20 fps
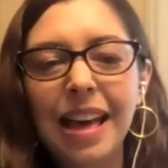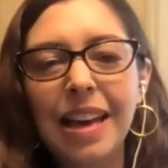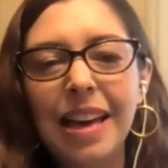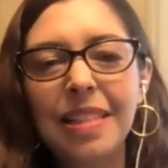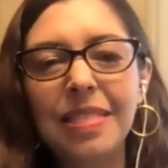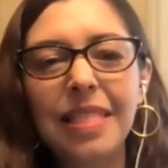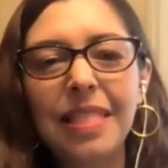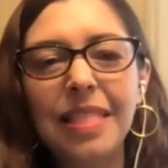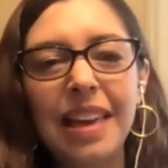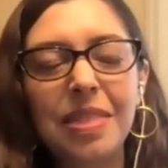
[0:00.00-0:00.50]

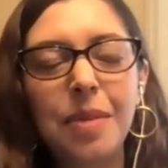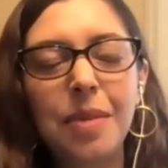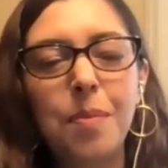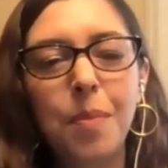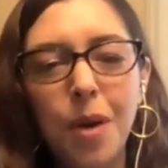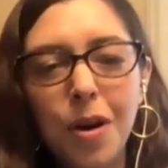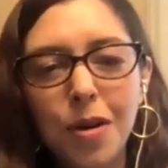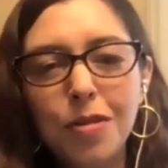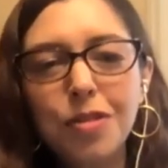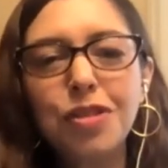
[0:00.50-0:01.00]
like the
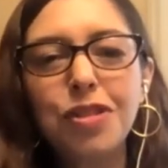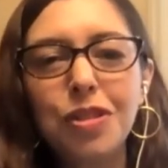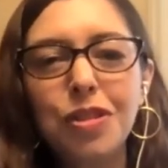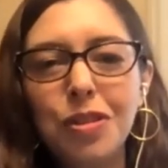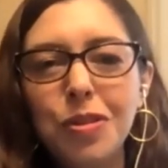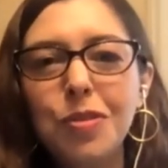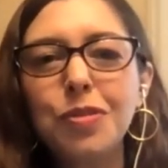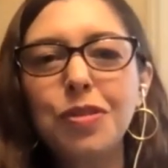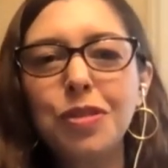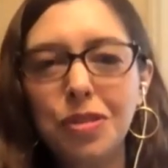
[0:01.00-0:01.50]
most
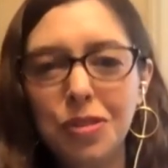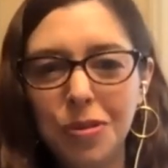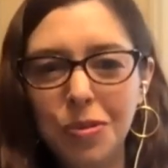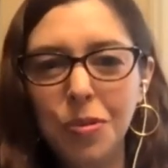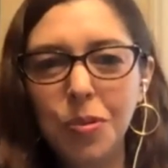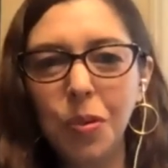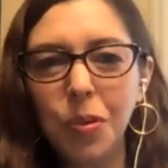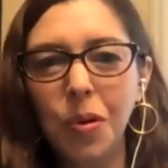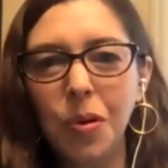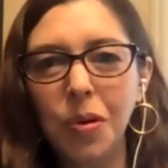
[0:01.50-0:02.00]
used
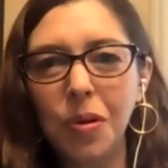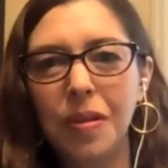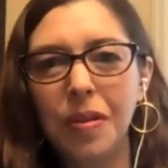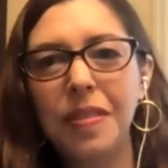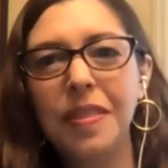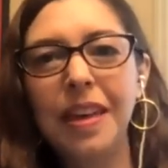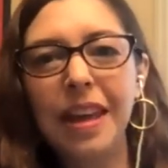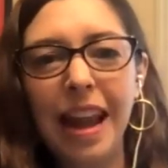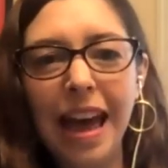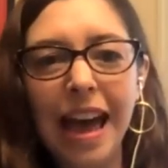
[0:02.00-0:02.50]
tool
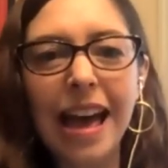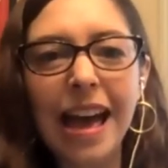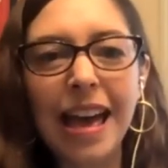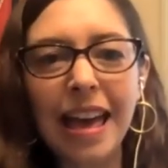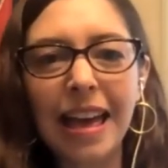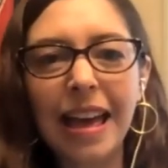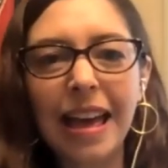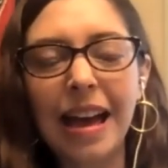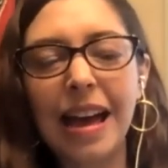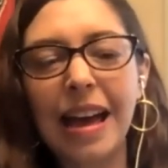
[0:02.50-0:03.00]
that
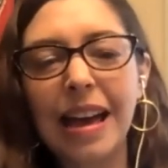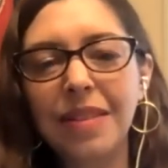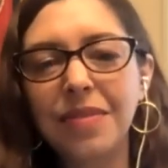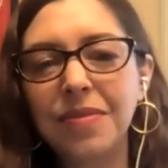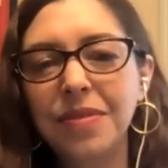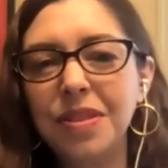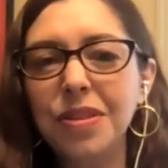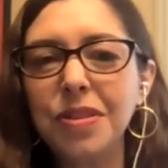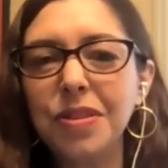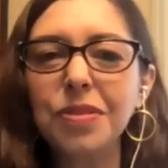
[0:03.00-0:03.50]

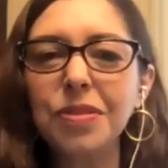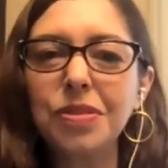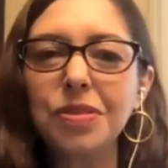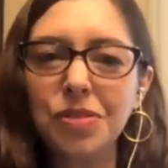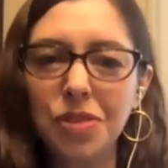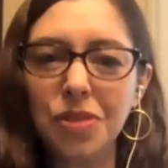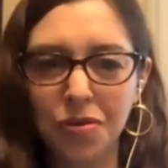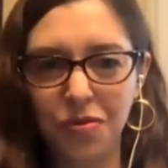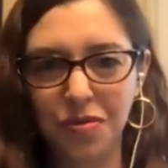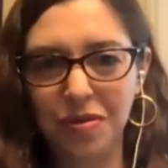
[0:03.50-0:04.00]
I've used
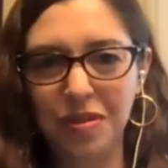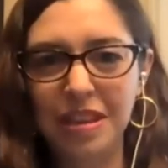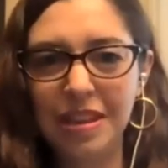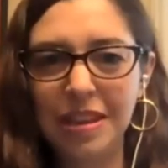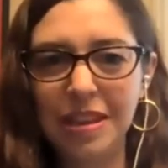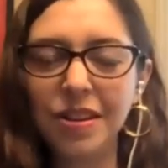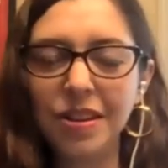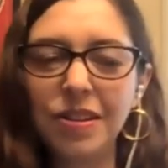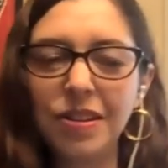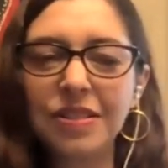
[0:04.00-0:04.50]
over the
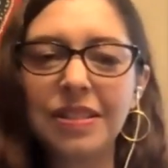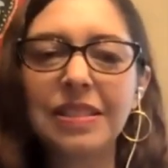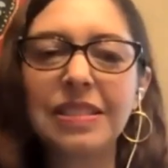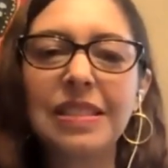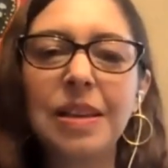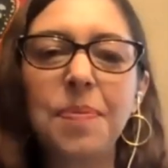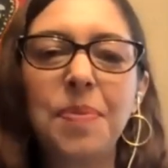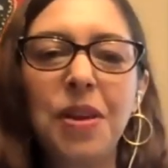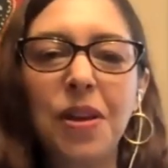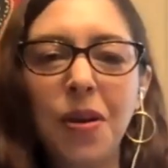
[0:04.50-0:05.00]
years is
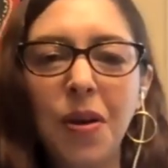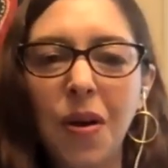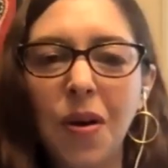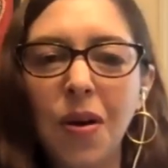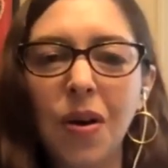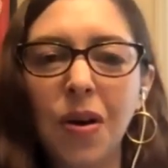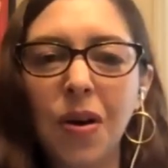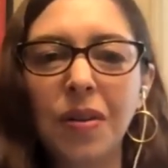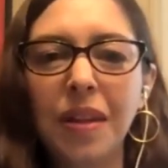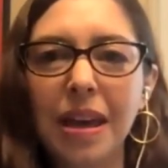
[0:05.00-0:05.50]
something
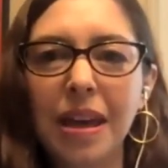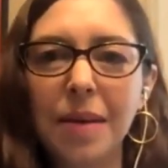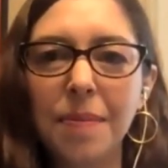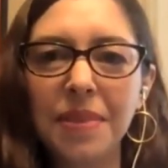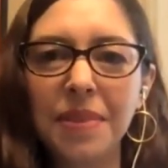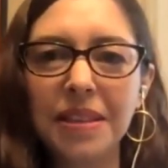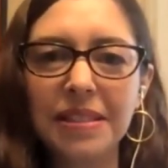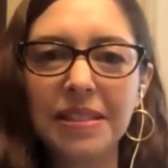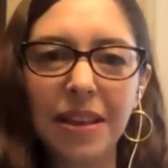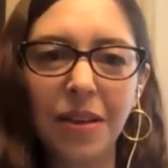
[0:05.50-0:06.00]
called
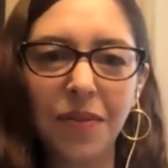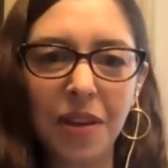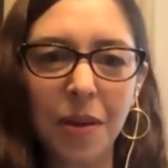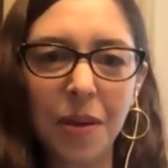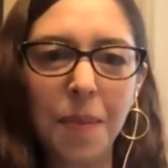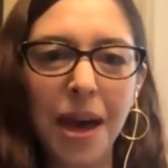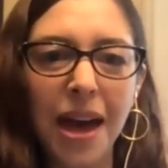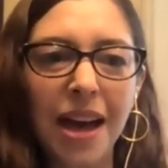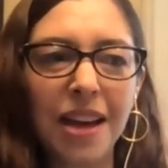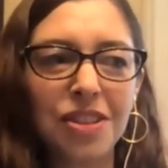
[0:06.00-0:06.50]
the
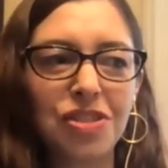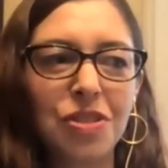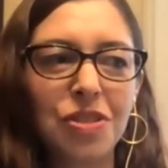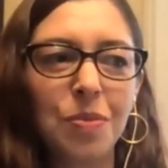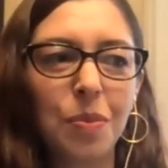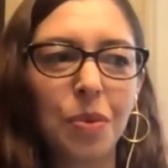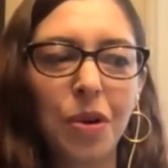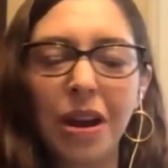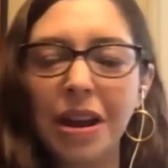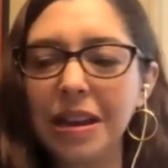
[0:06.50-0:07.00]
self-compassion
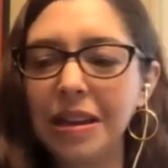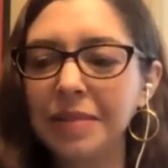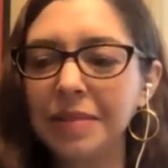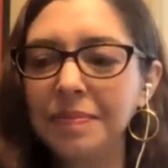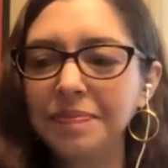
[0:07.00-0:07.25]
break.